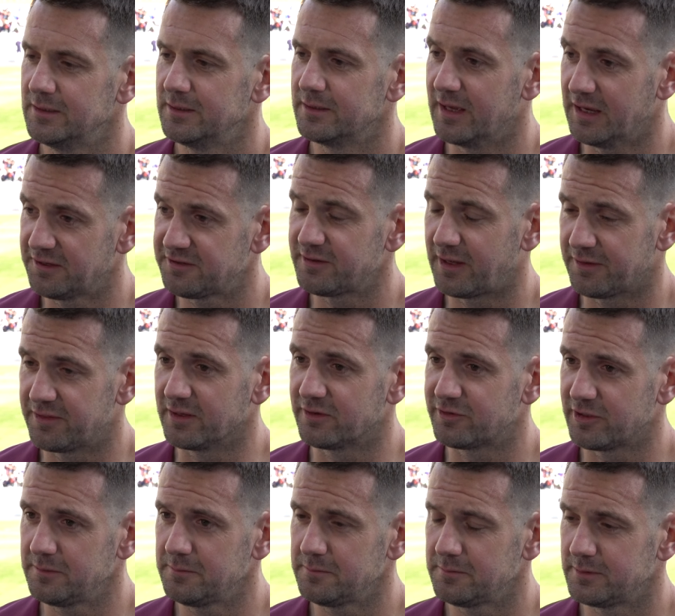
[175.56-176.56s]
Yes, I think
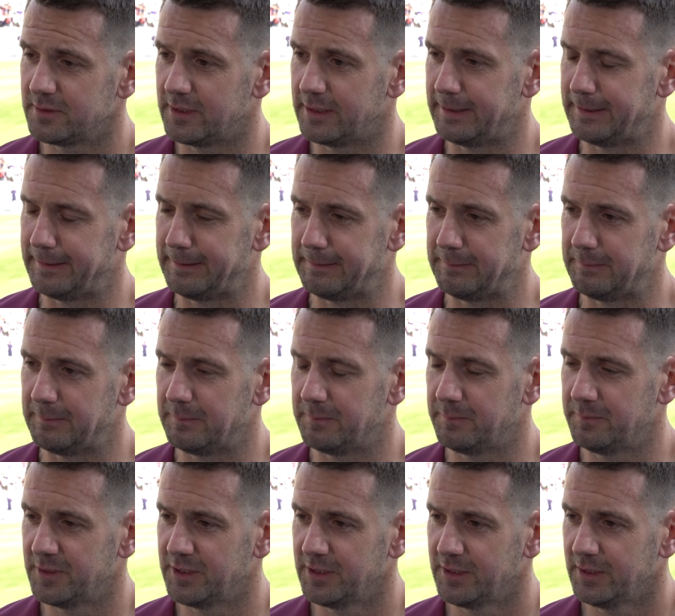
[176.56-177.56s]
so.
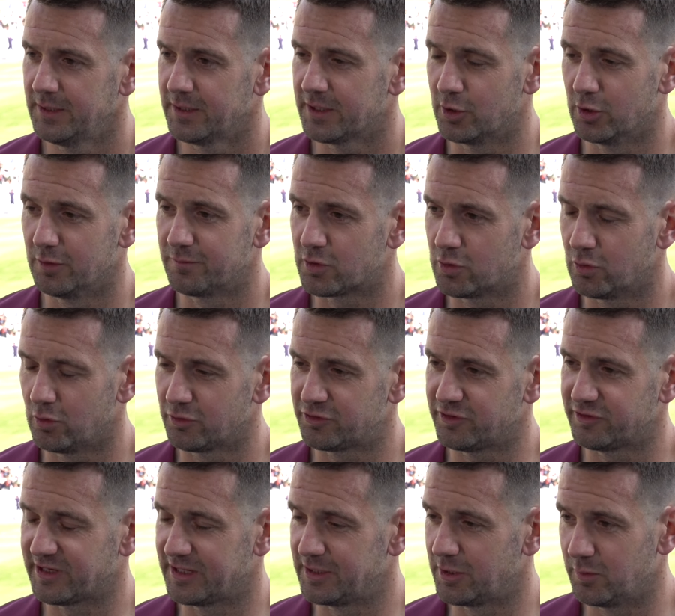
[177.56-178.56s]
Um, you know, of course,
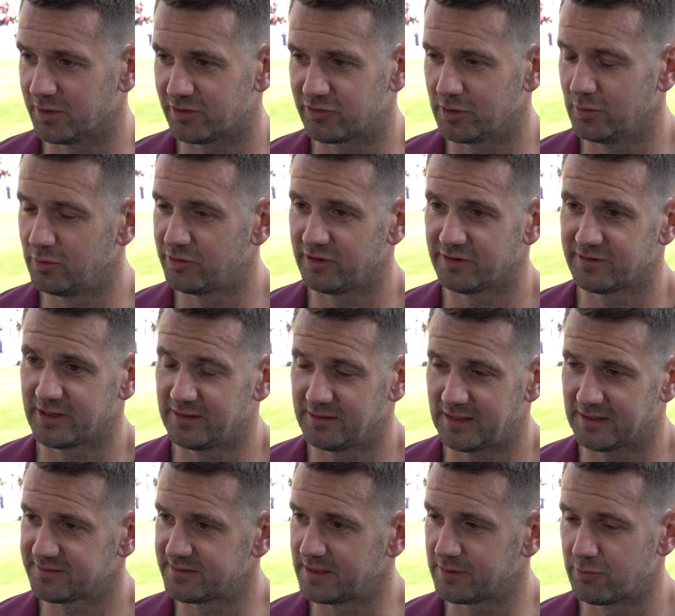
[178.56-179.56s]
you say no excuses, that,
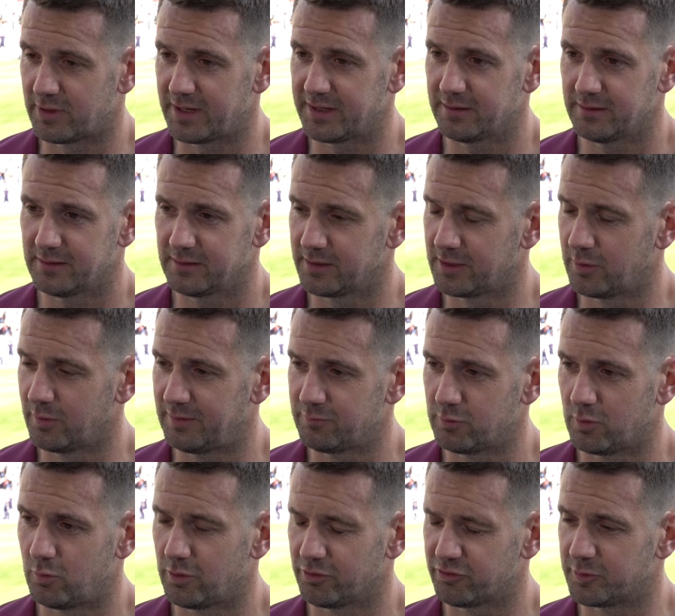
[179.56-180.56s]
that's dead right. You know,
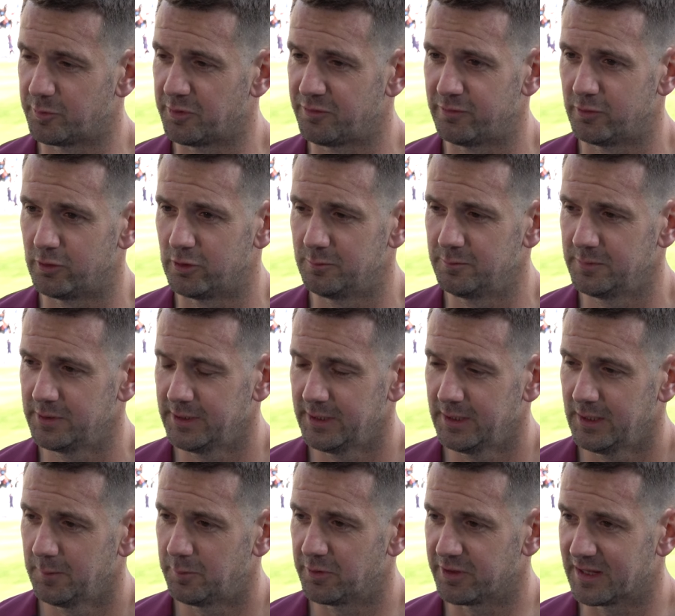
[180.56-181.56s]
everyone wants to perform,
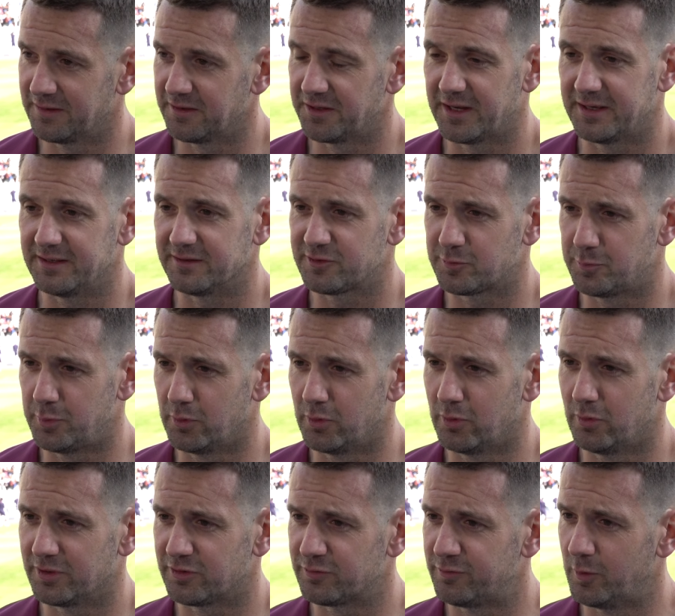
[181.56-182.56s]
but at the end of the day, it's
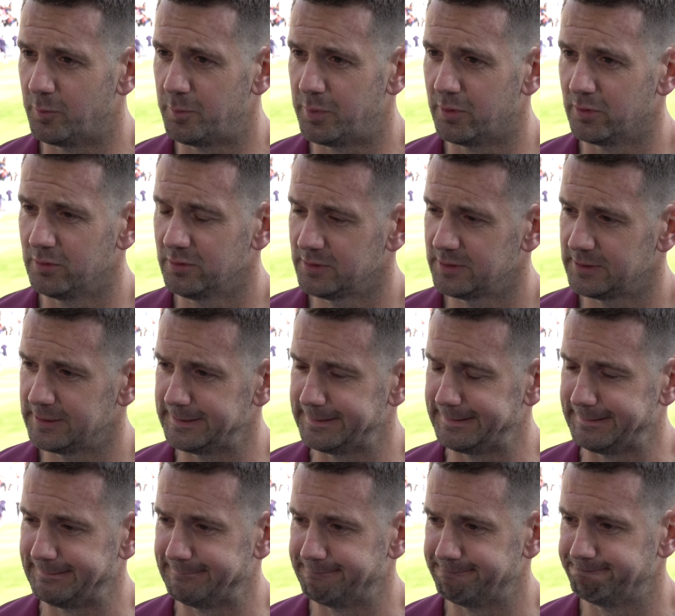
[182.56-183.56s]
sport, it's football.
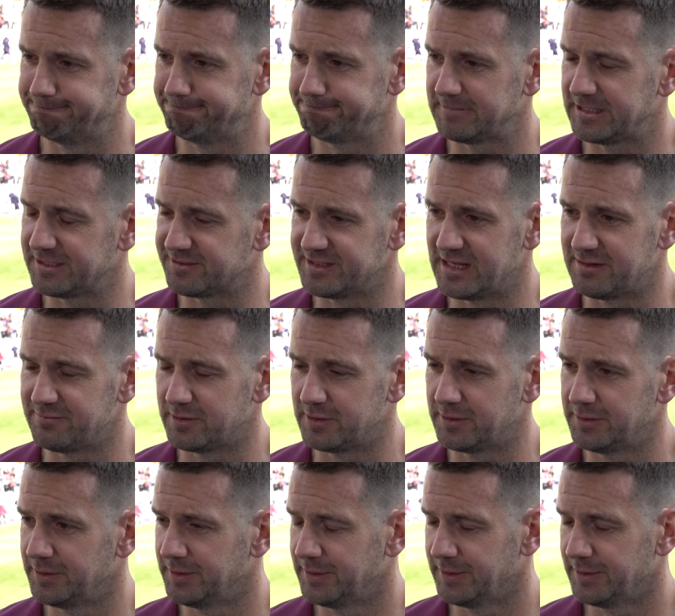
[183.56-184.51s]
Um, it's never